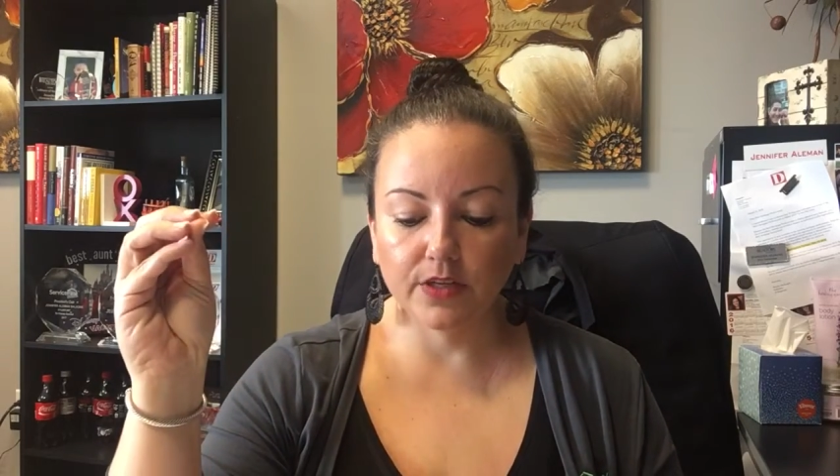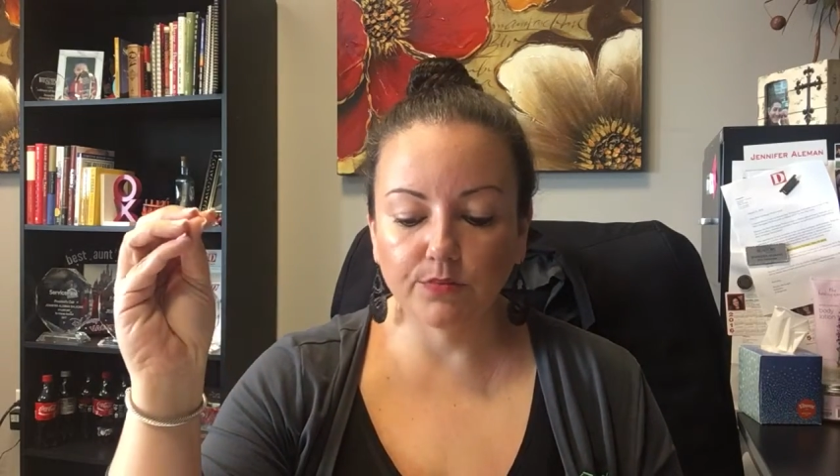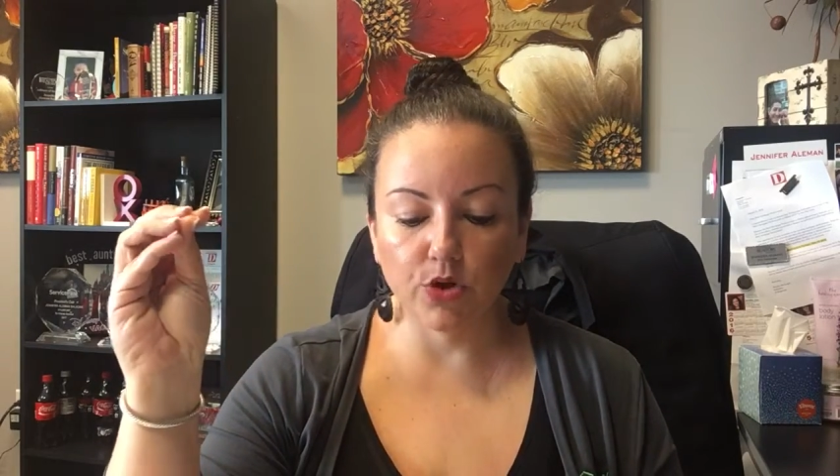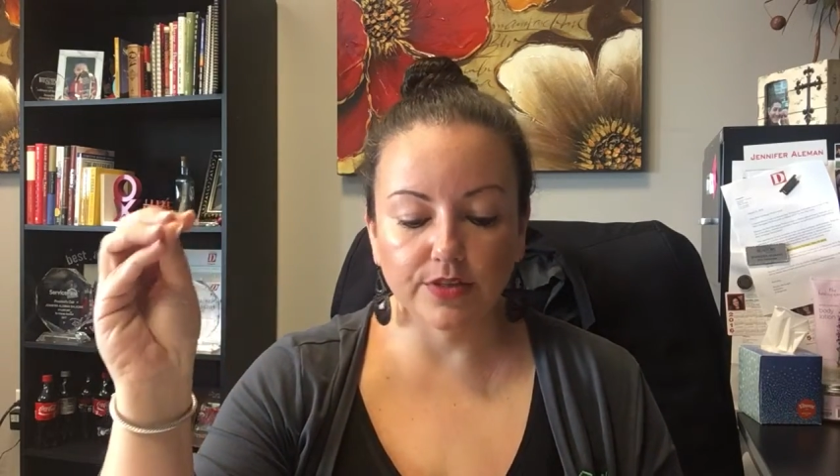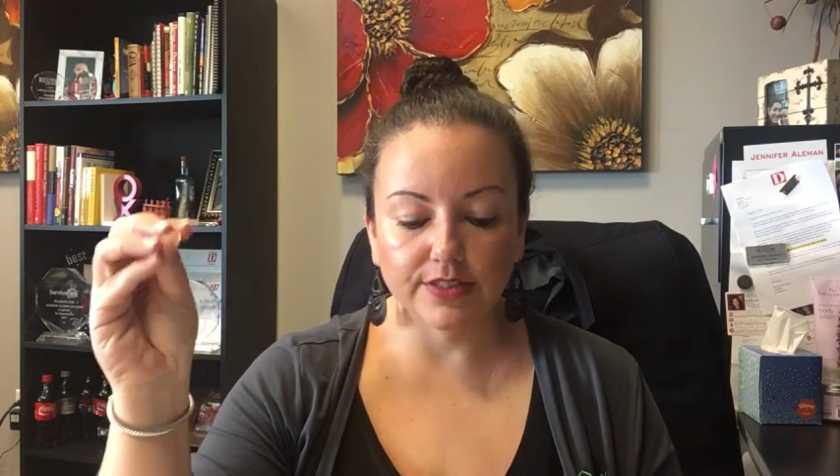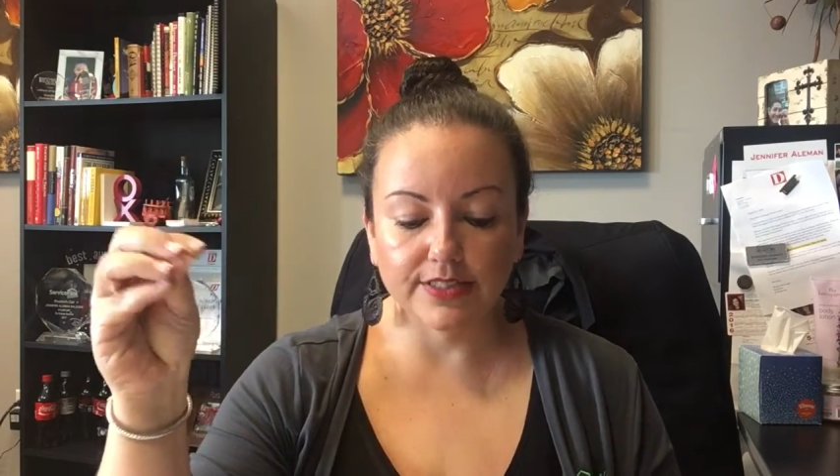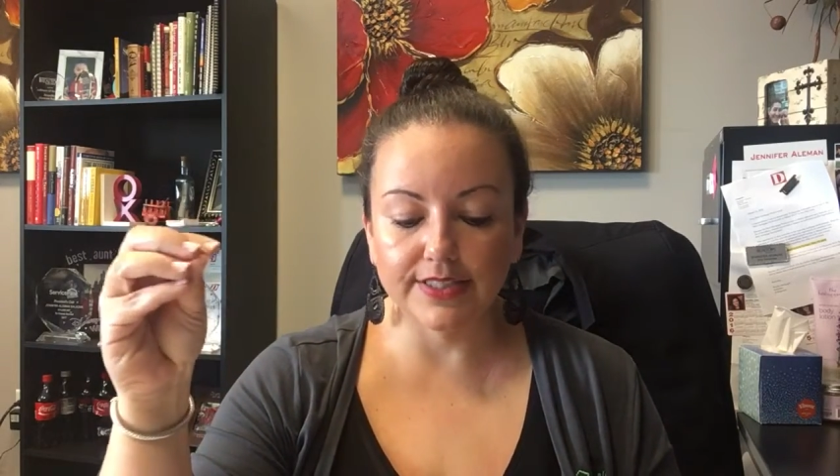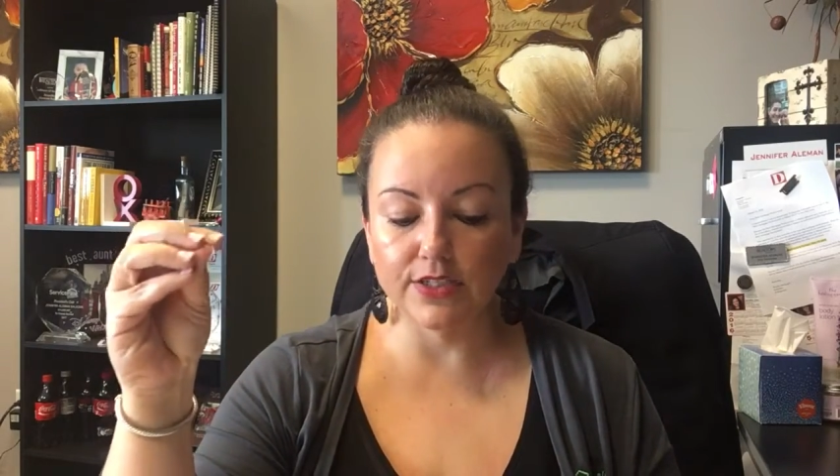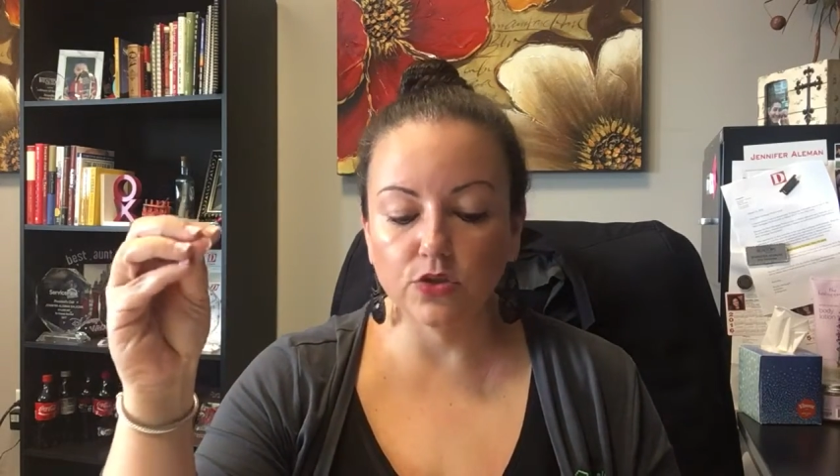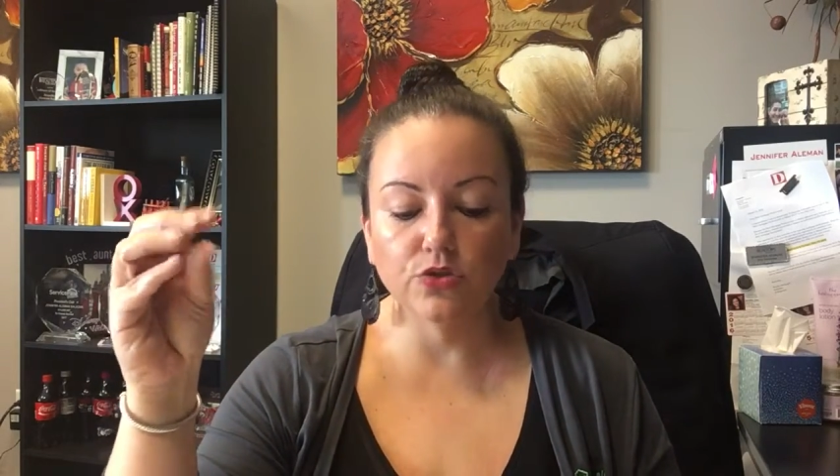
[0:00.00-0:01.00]
broken
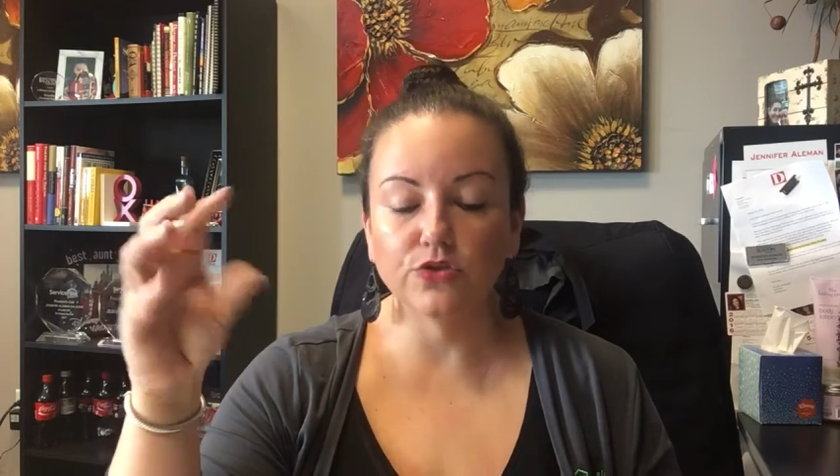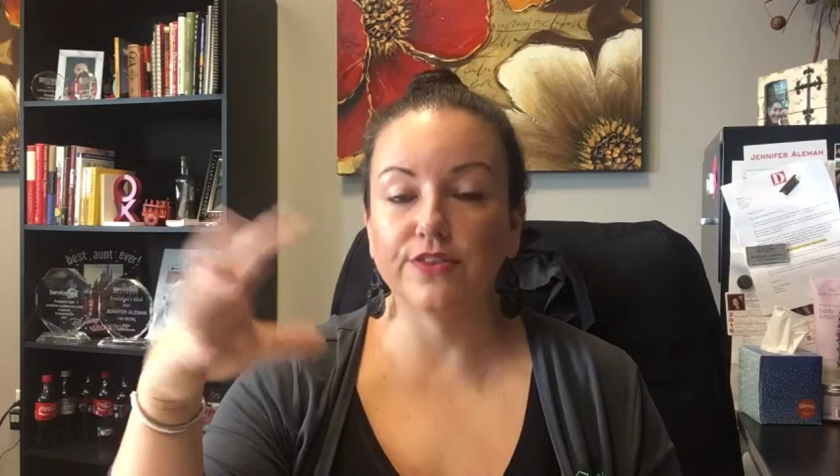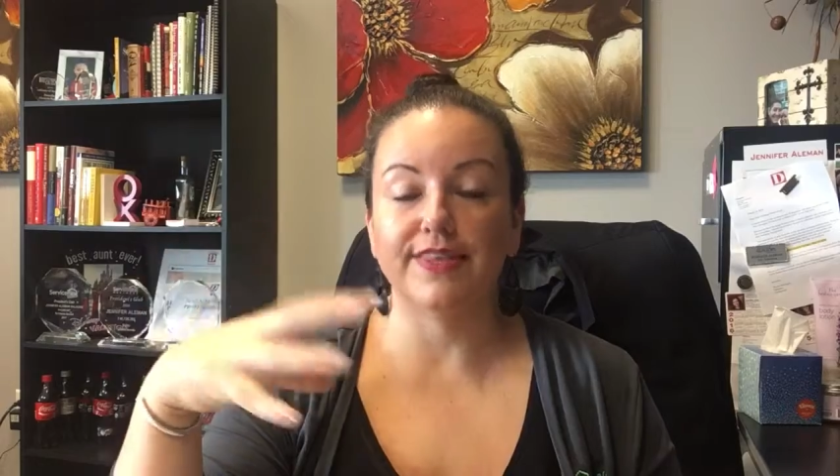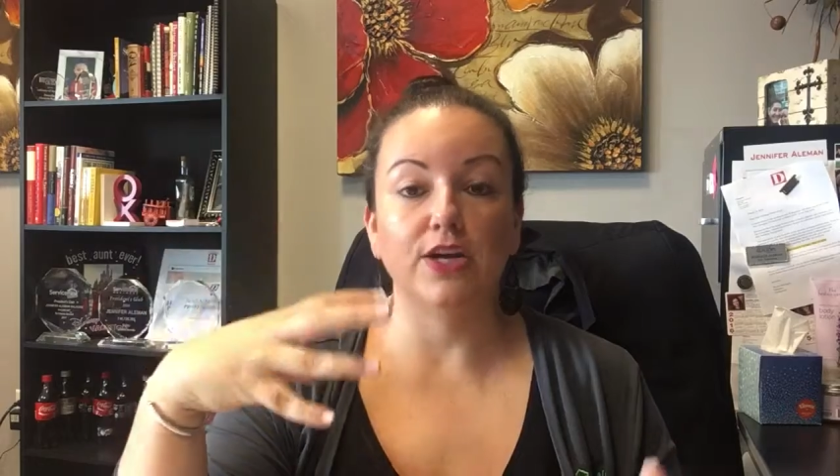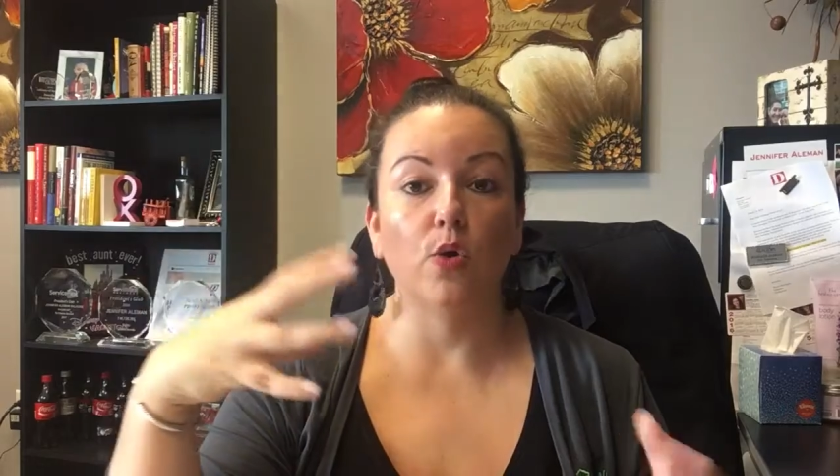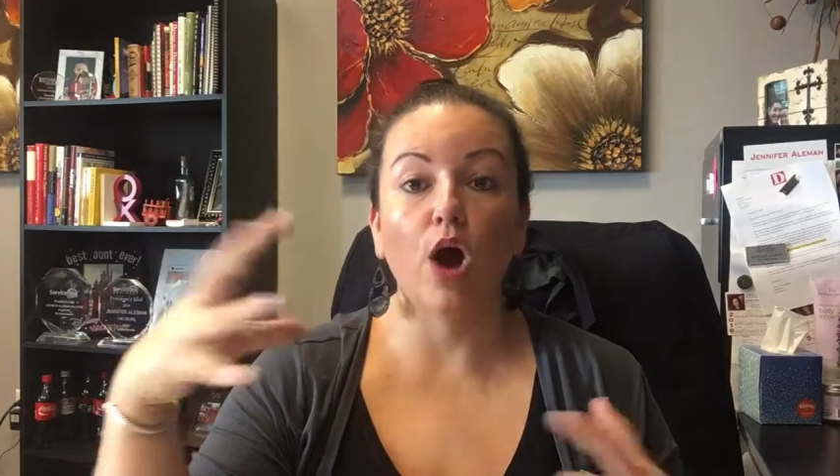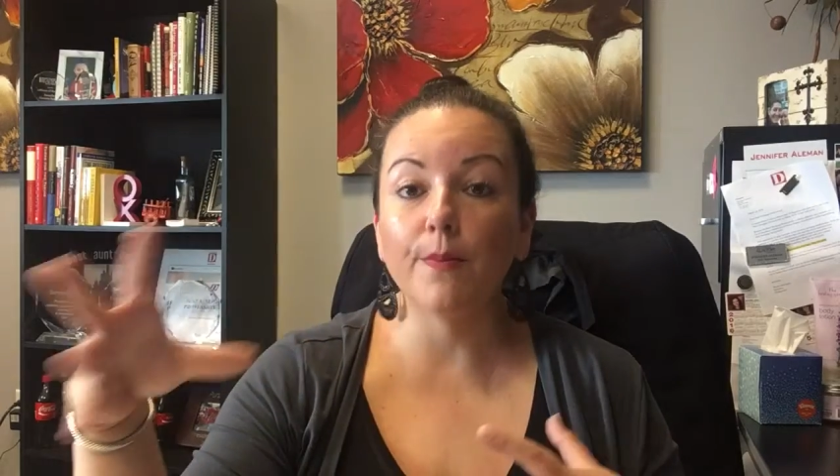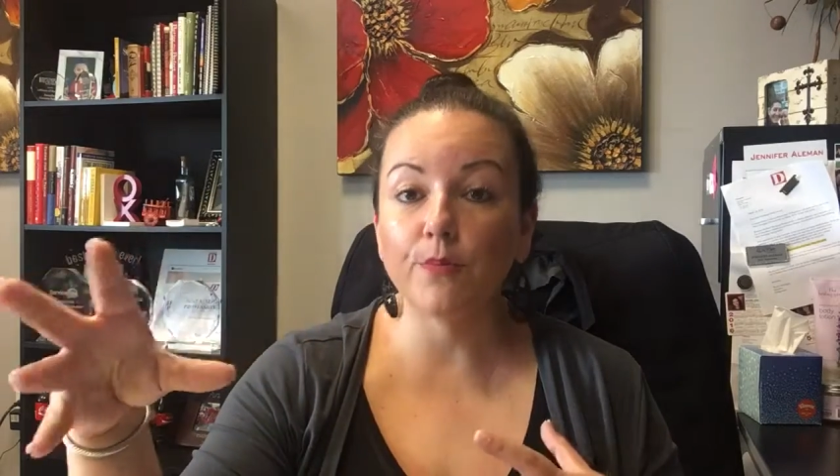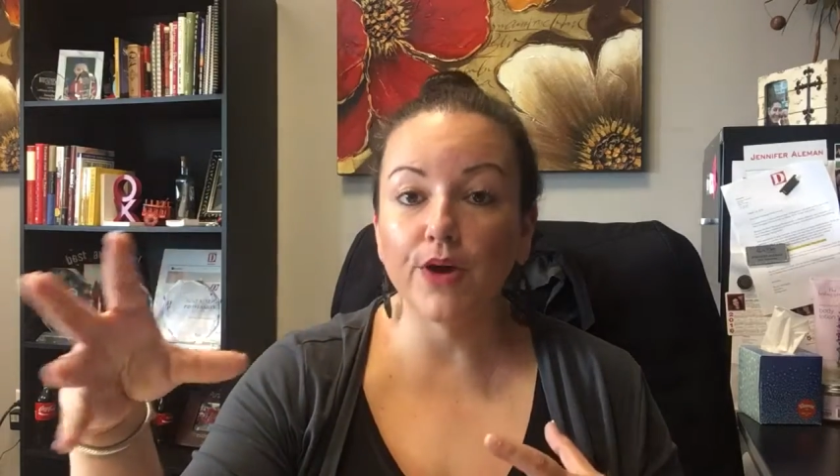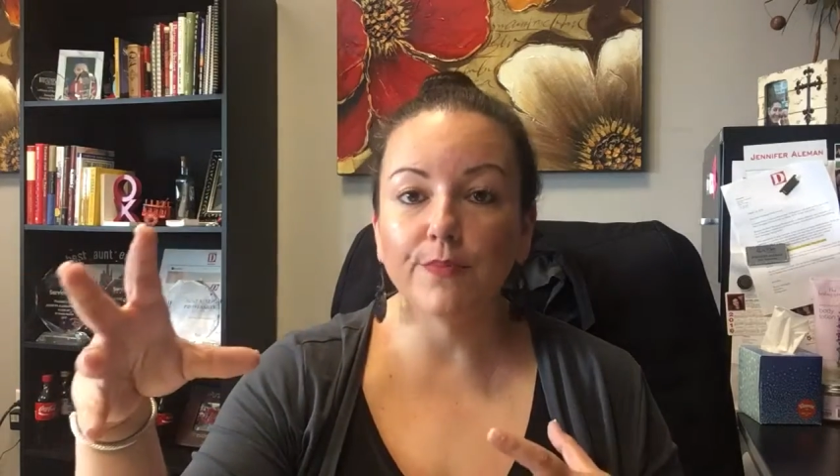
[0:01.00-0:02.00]
seals, or that they don't
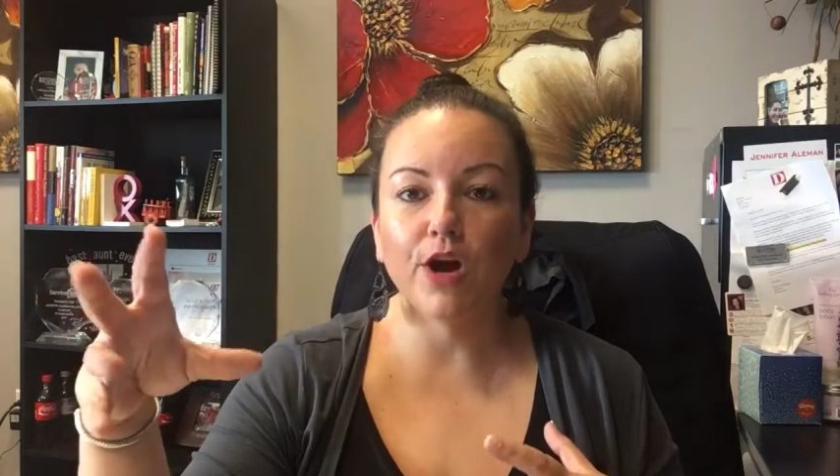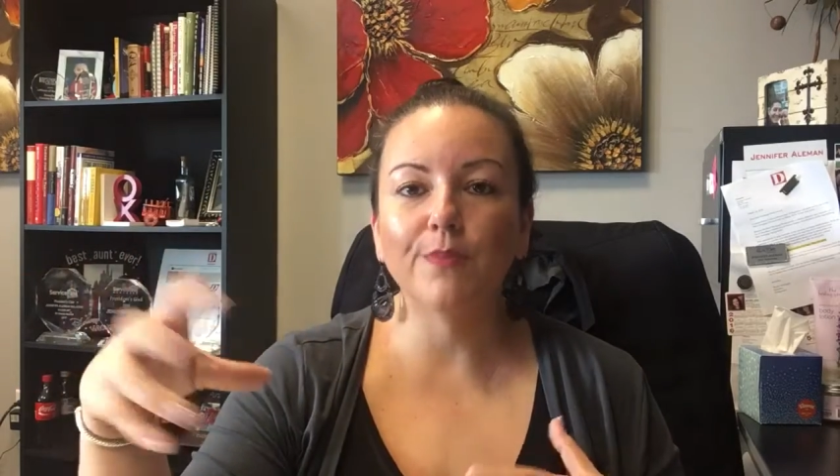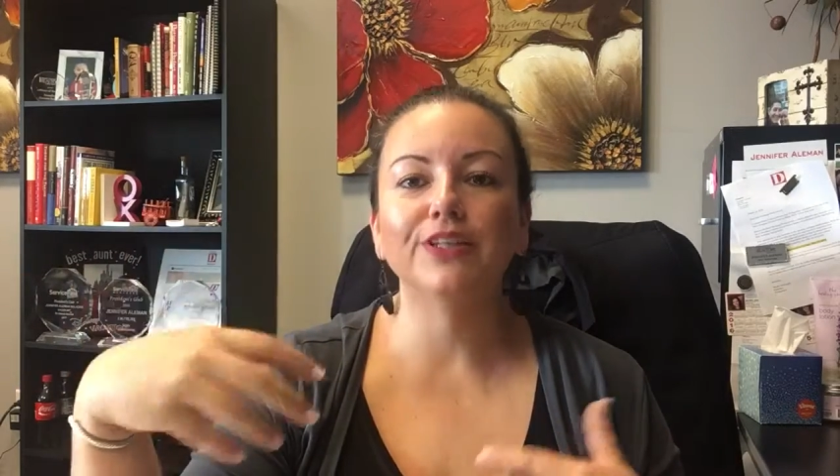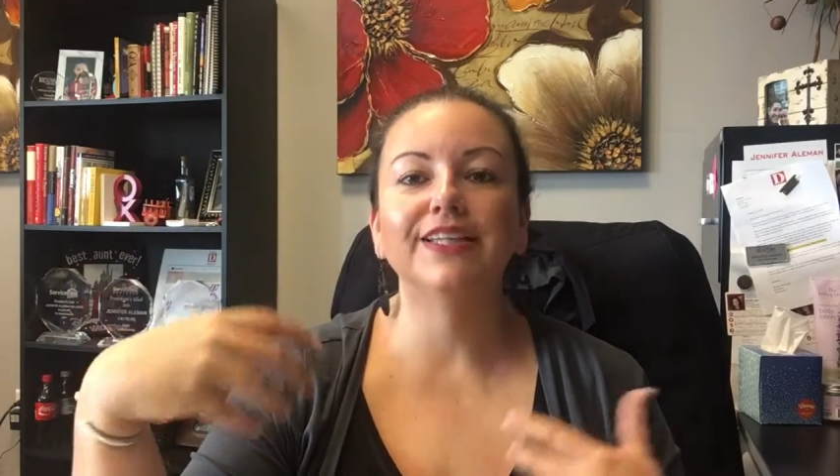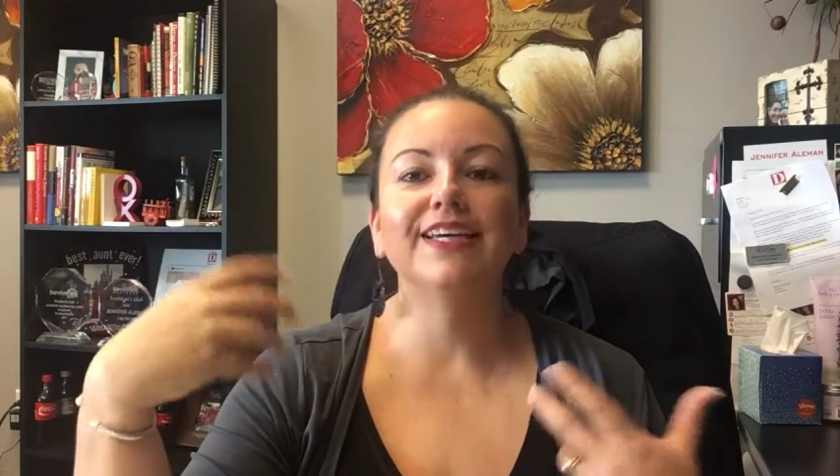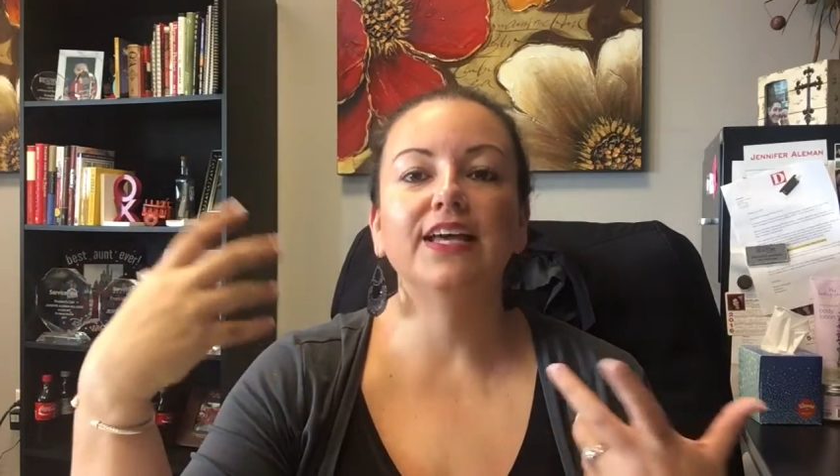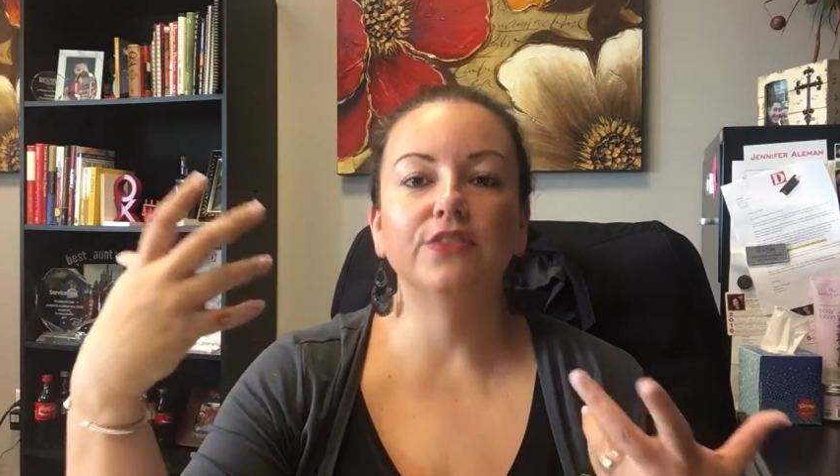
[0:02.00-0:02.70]
operate properly,